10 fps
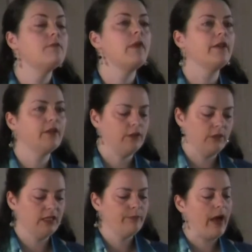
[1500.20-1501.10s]
mother
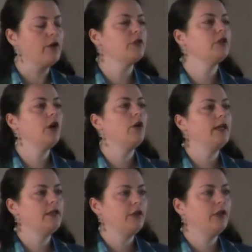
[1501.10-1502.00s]
was about to go
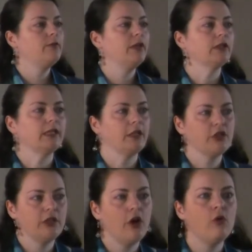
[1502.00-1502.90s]
into her building.
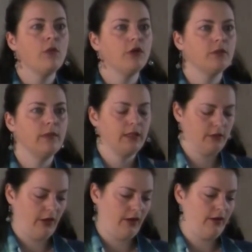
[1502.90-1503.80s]
She'd almost
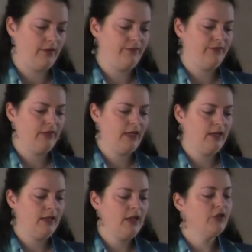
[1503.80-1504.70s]
missed her.
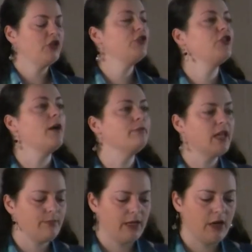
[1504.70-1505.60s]
She jumped
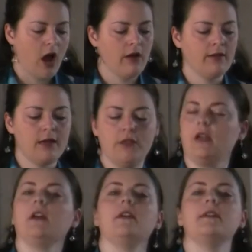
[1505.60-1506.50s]
up and hurried
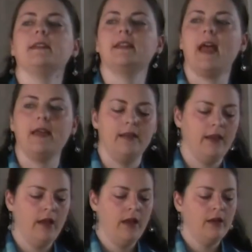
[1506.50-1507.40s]
to her and said,
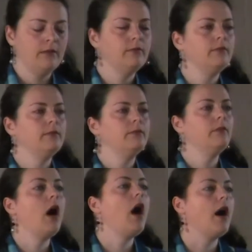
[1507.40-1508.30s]

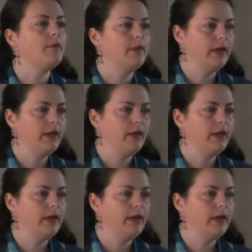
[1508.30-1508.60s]
"Mom."